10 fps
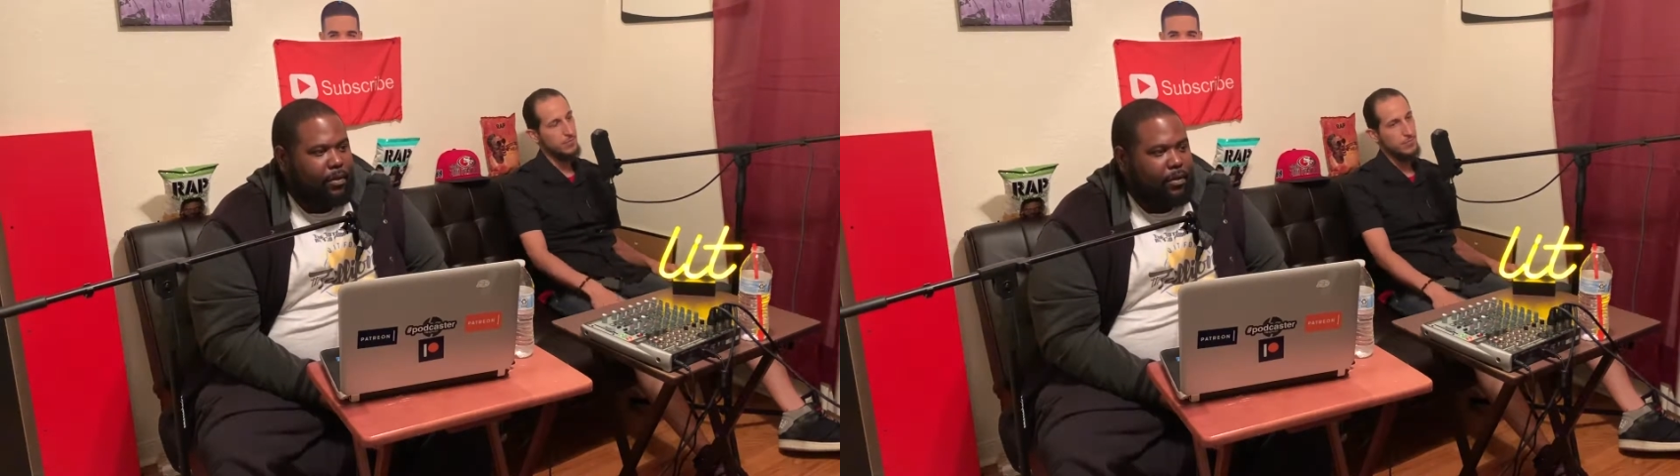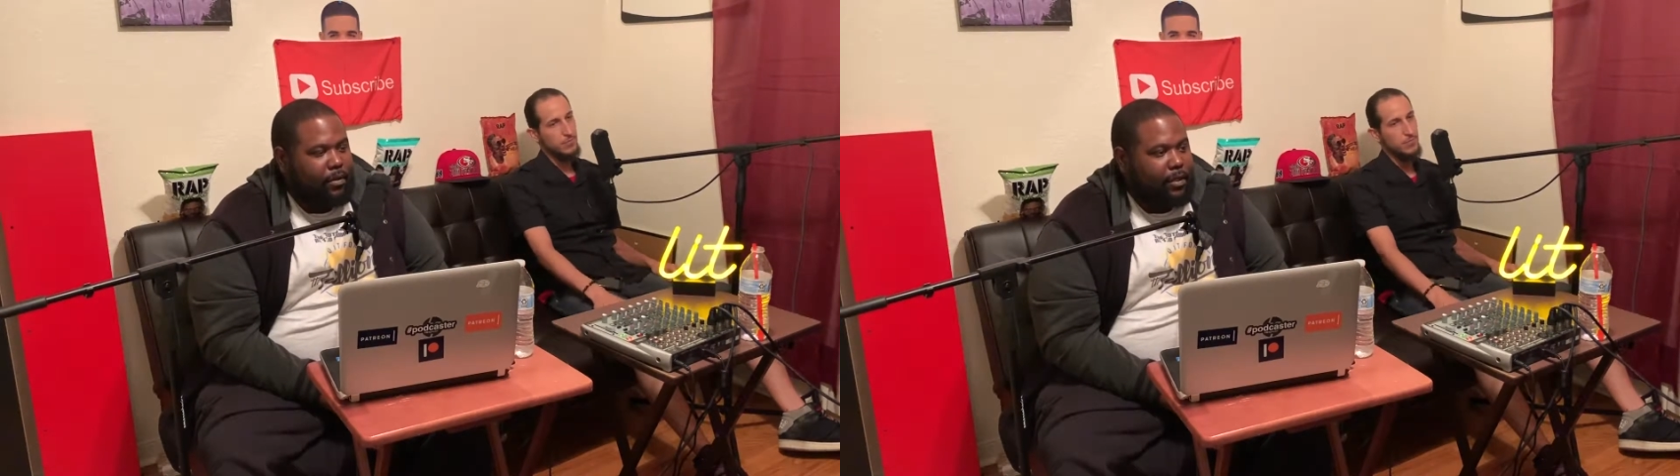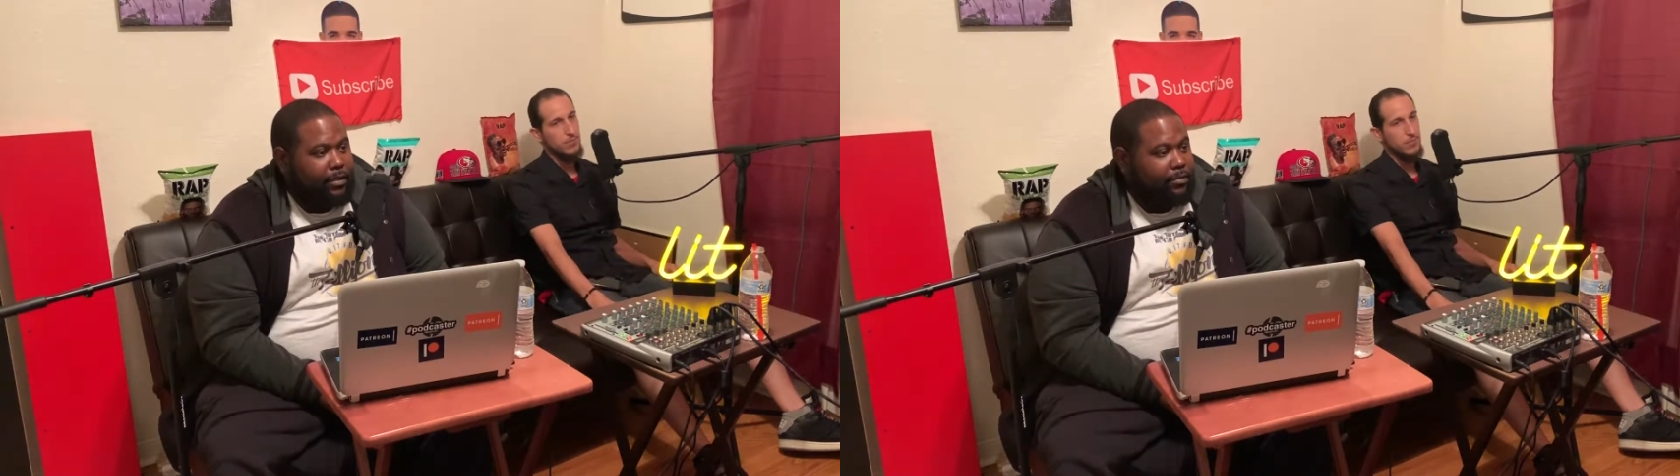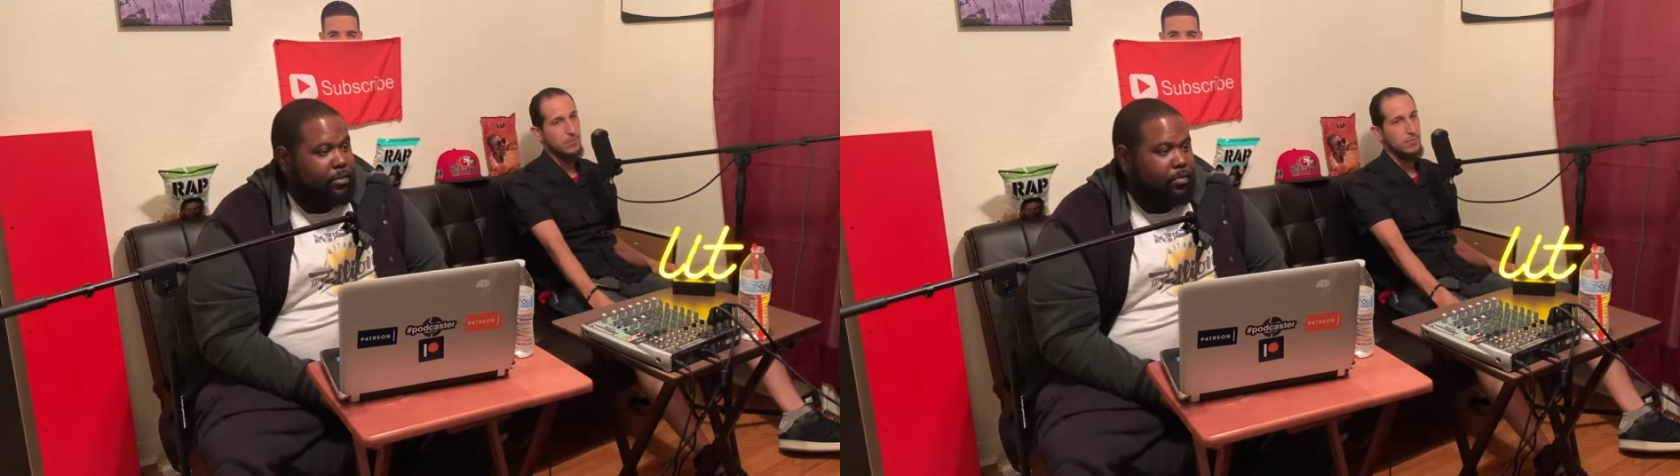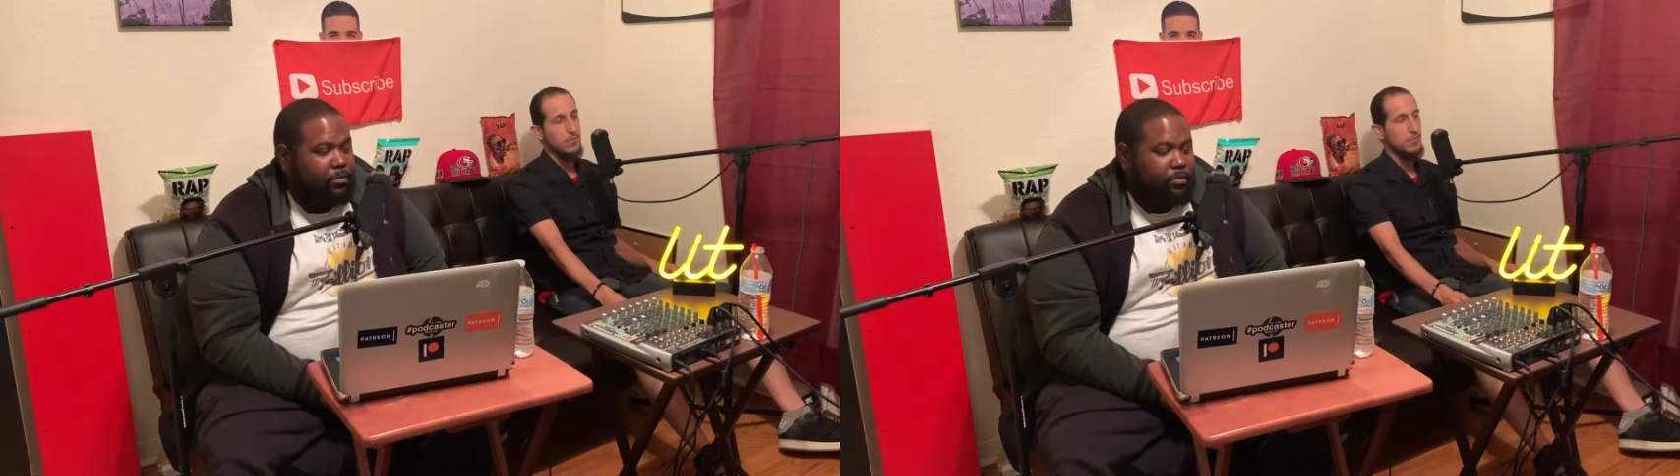Okay,
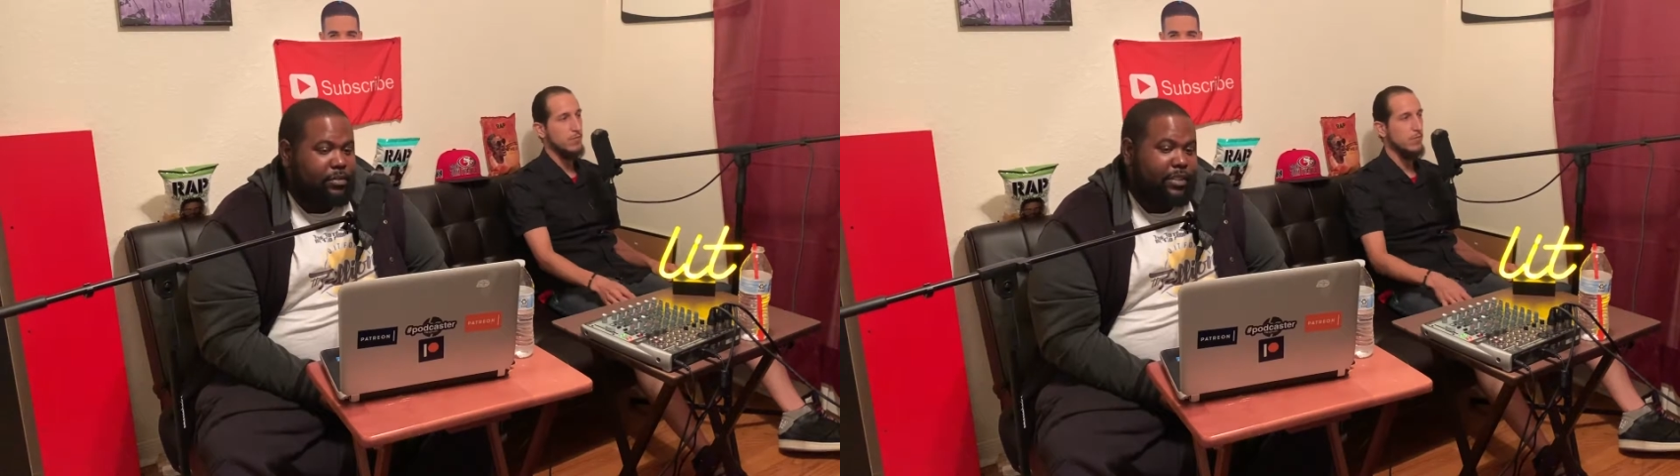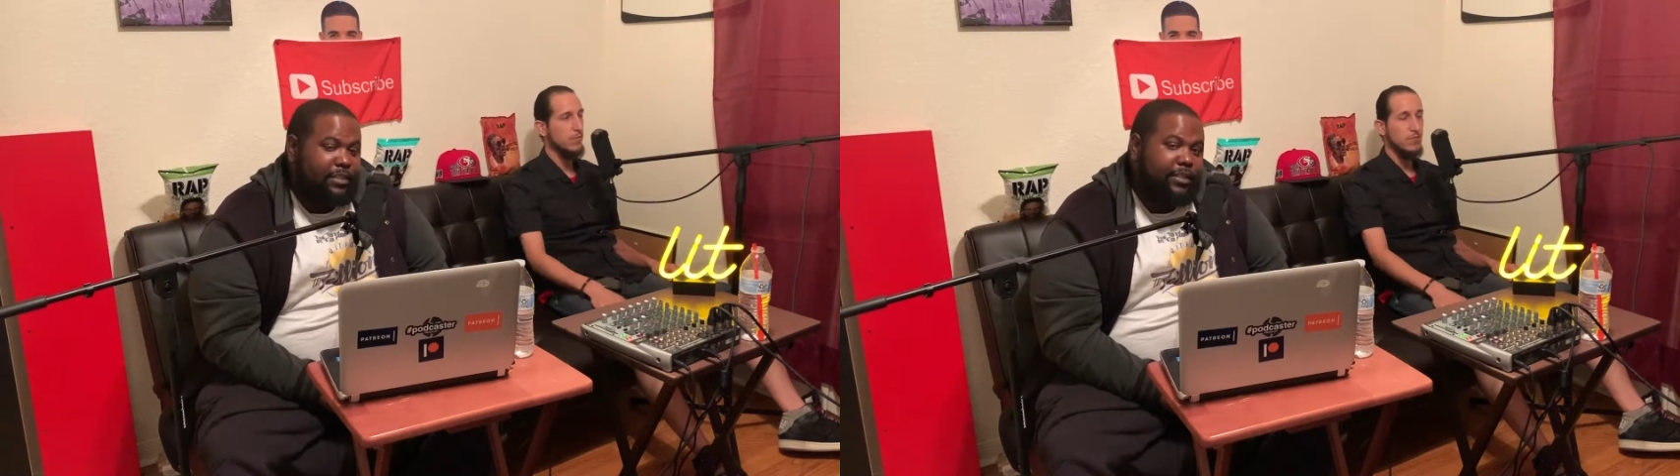so Disney